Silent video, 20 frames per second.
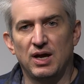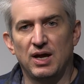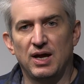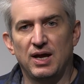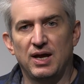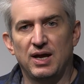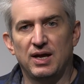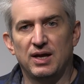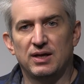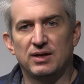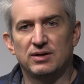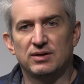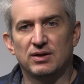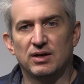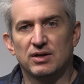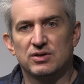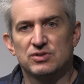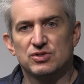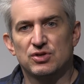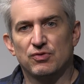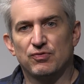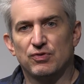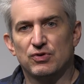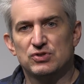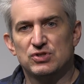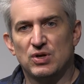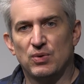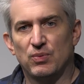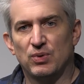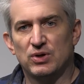And uh, so
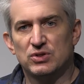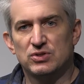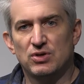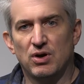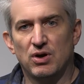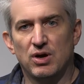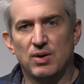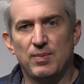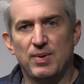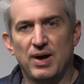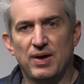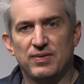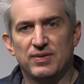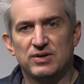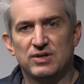first I want to talk about